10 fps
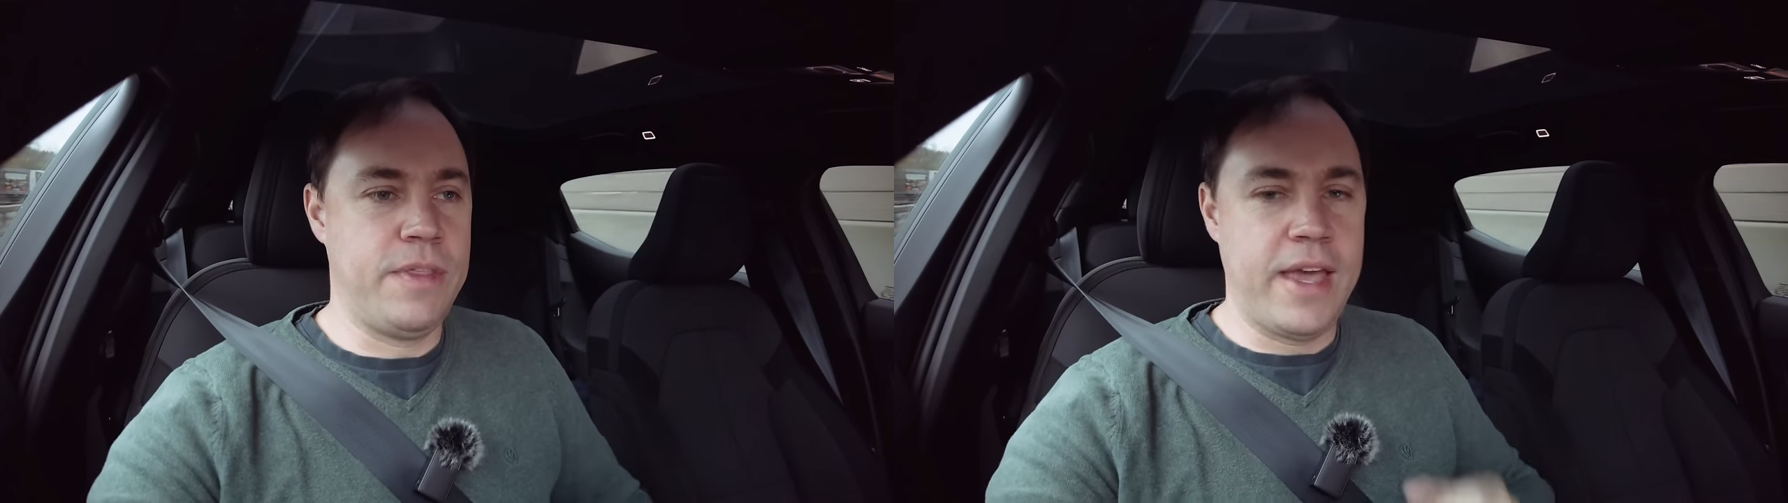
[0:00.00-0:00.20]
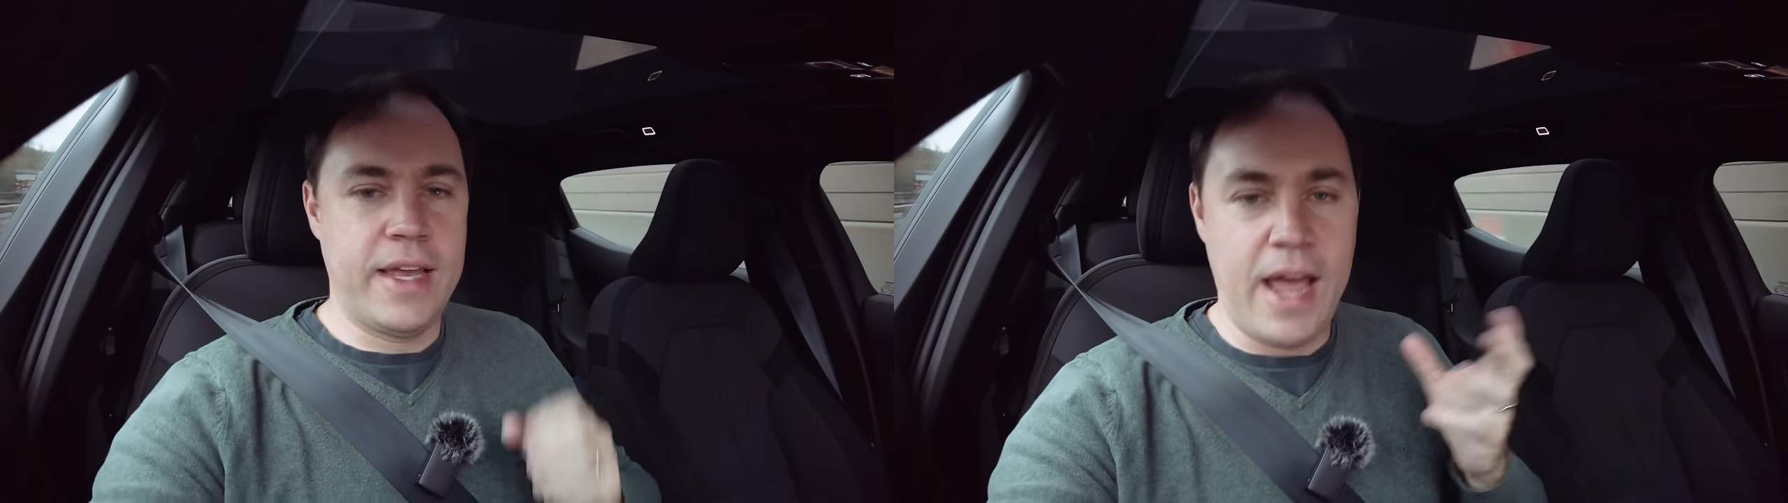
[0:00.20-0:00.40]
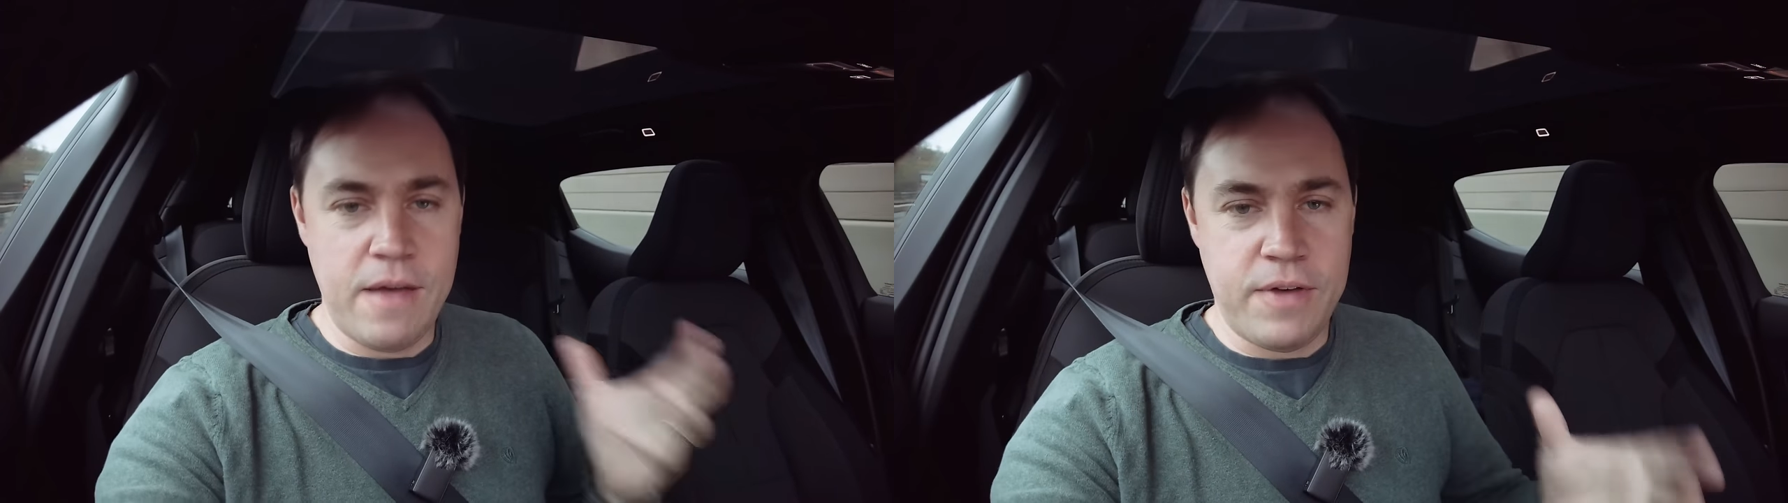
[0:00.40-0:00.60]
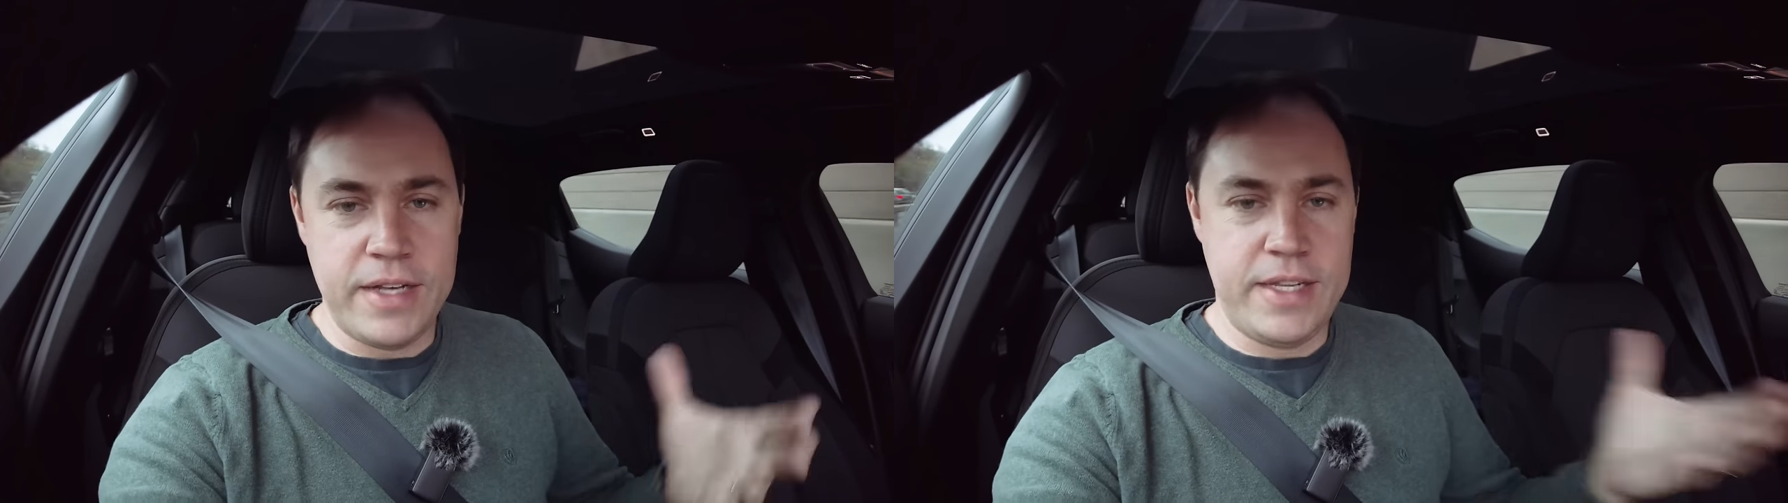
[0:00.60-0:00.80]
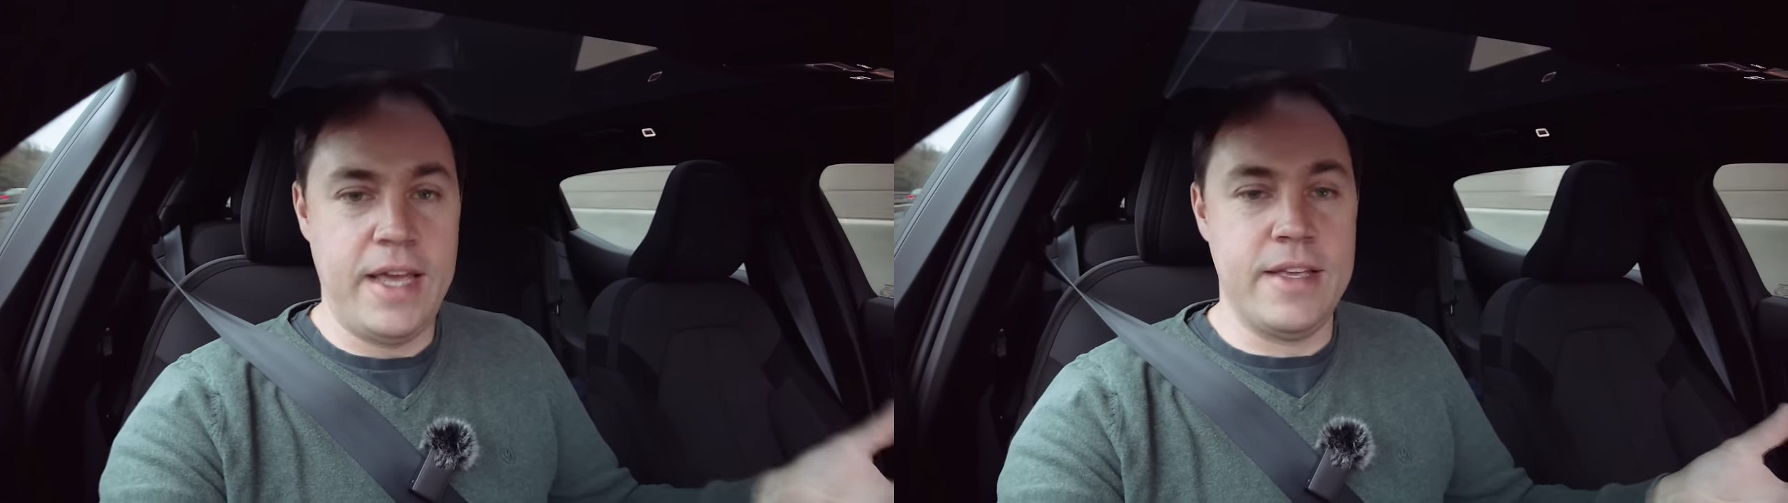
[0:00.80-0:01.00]
but they can have
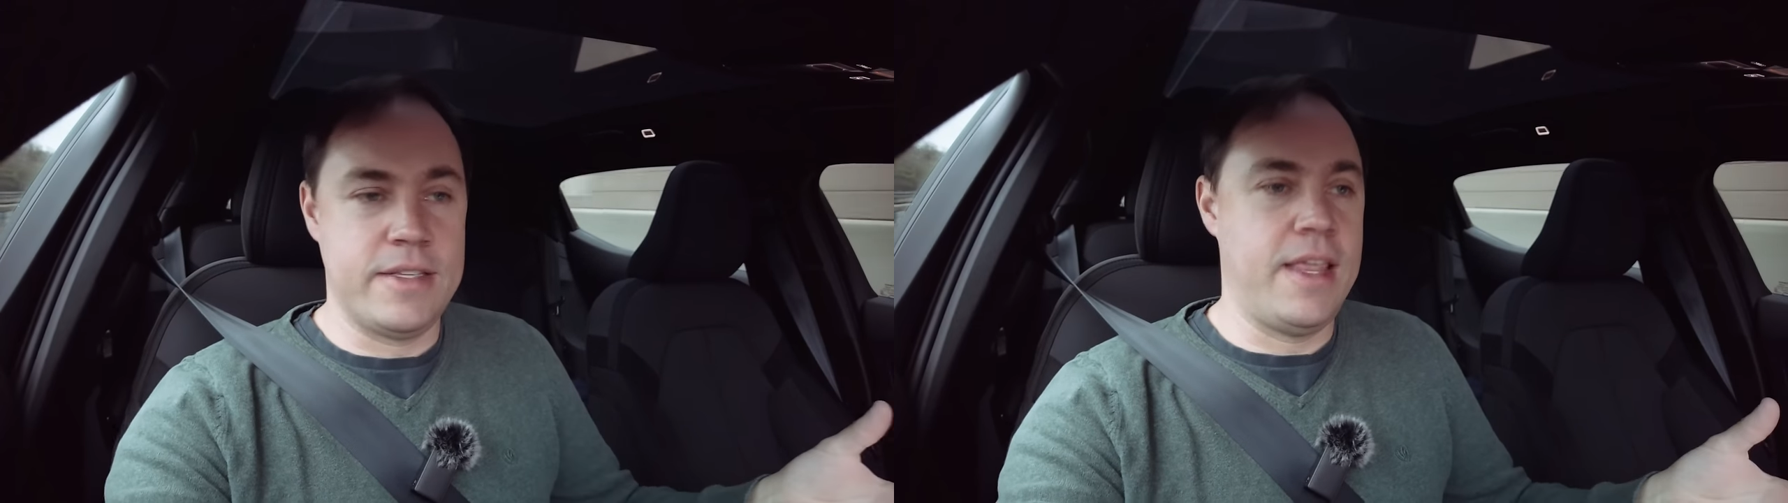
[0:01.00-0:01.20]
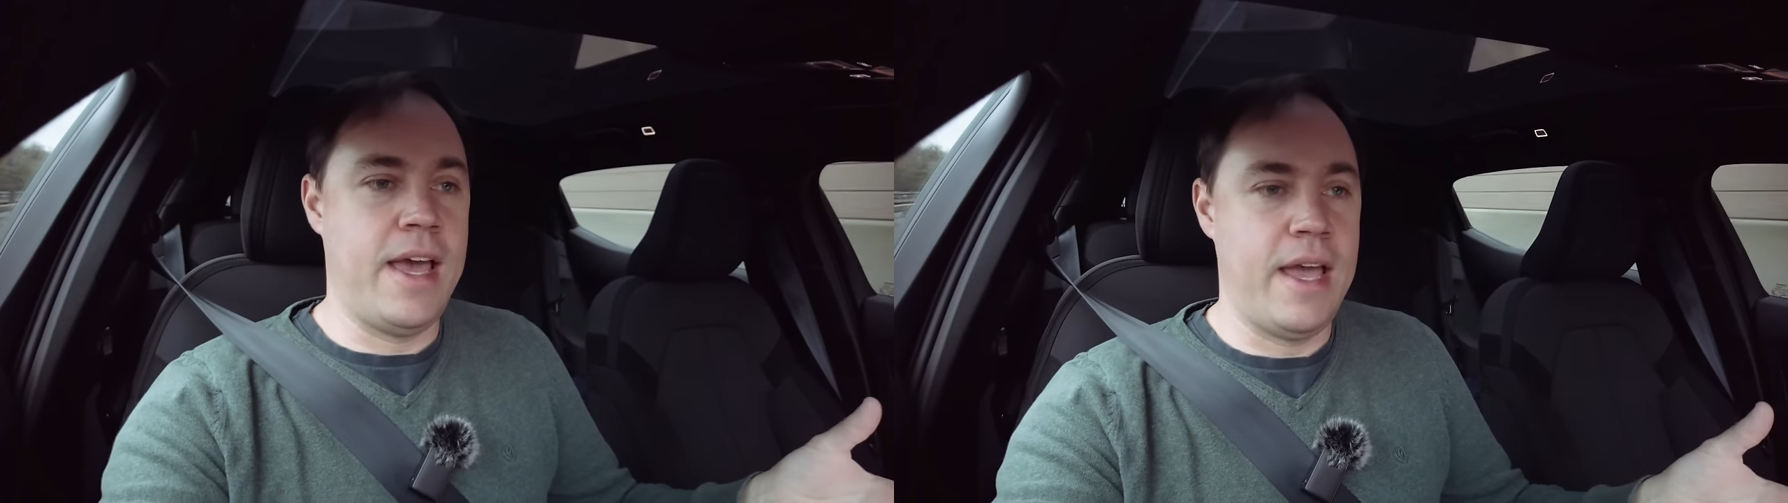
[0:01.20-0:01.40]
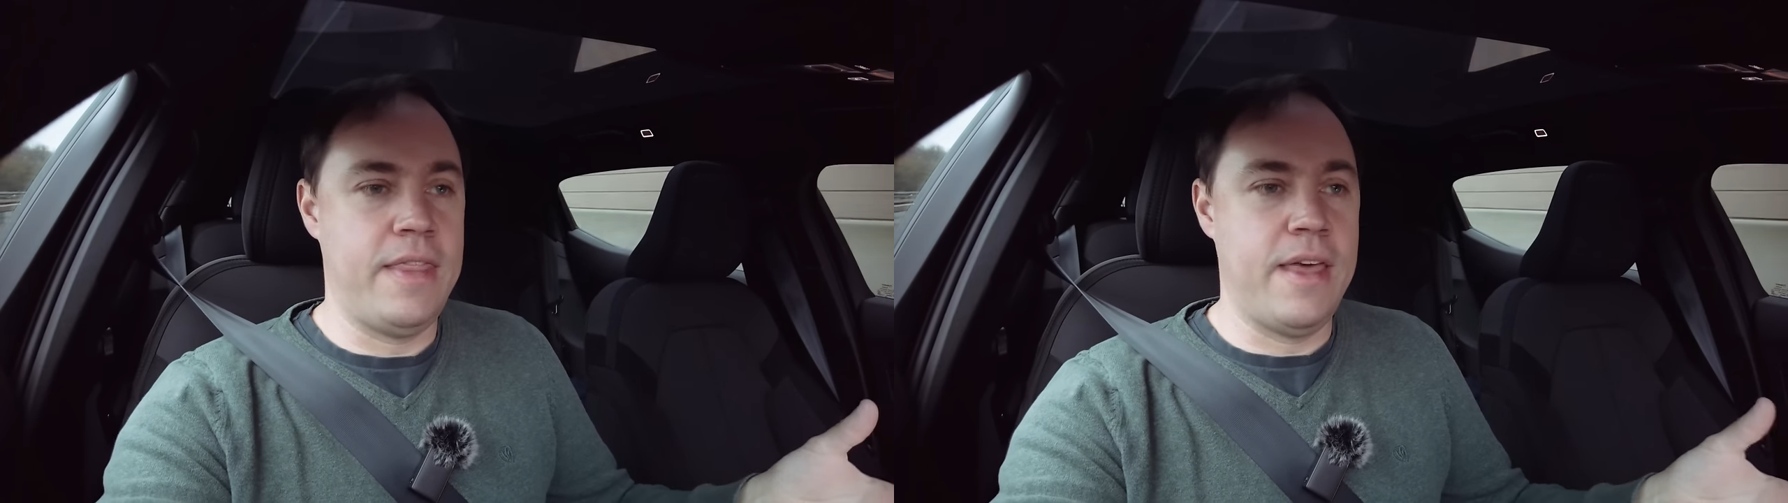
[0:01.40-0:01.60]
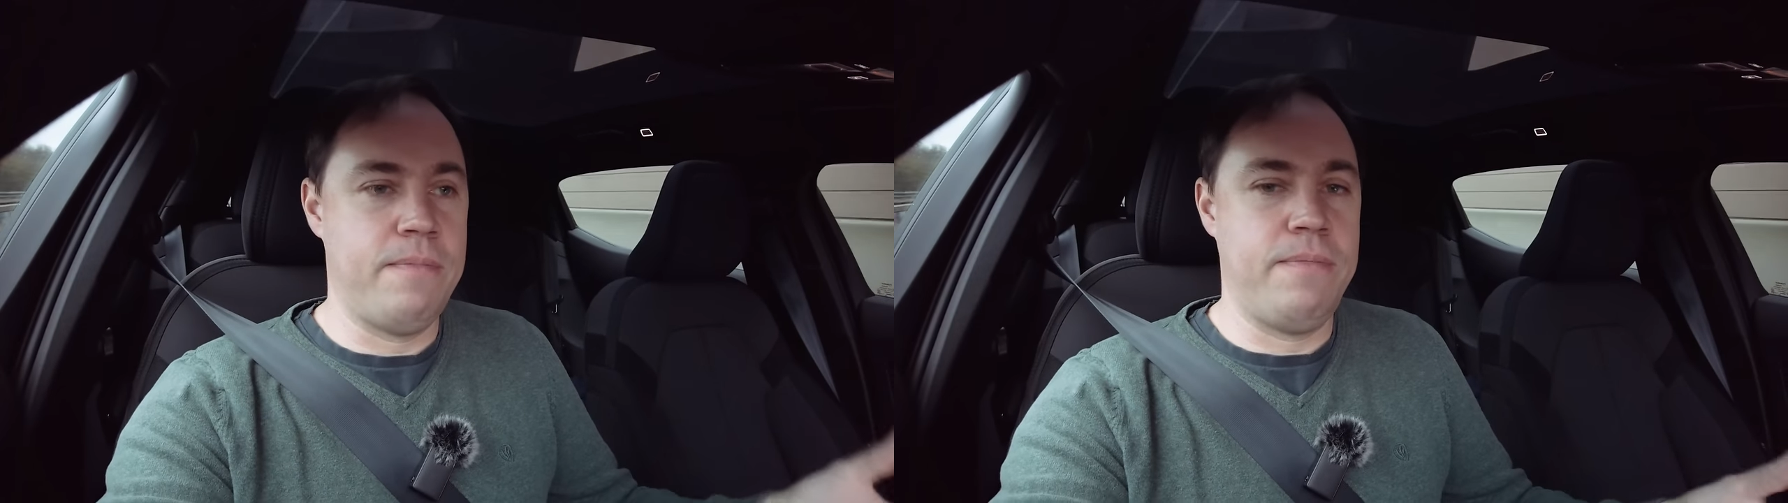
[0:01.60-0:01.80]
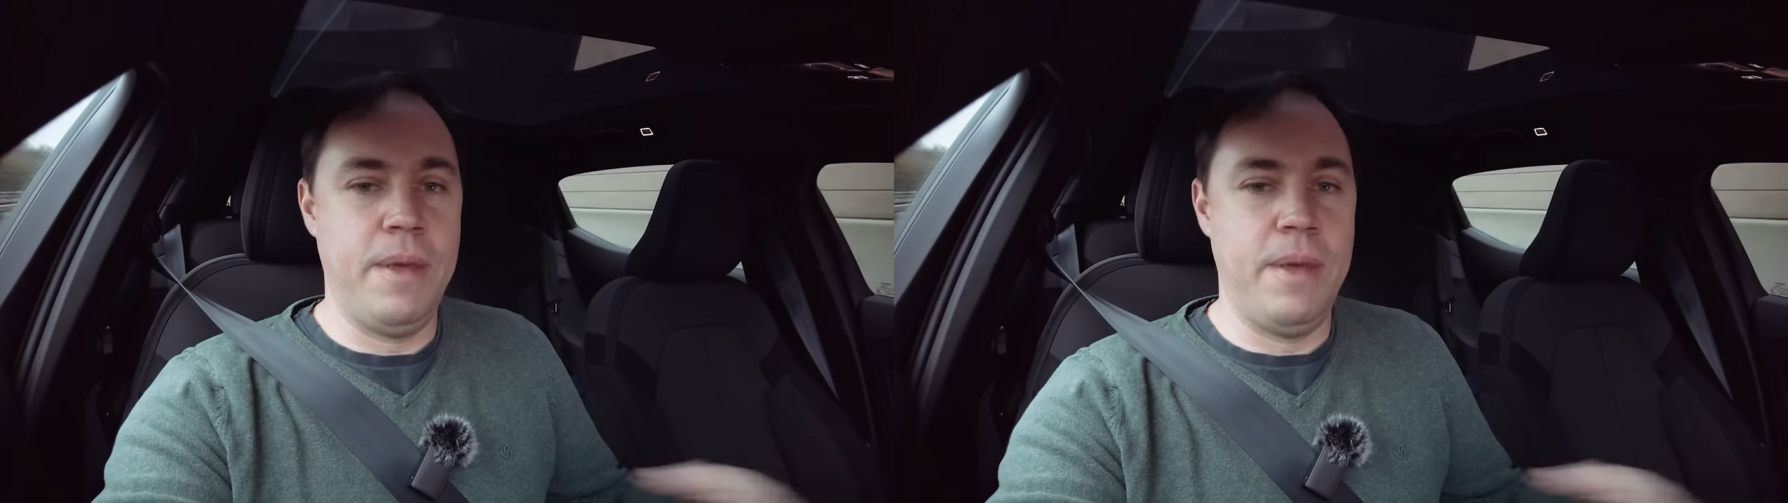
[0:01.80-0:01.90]
ideas in their in their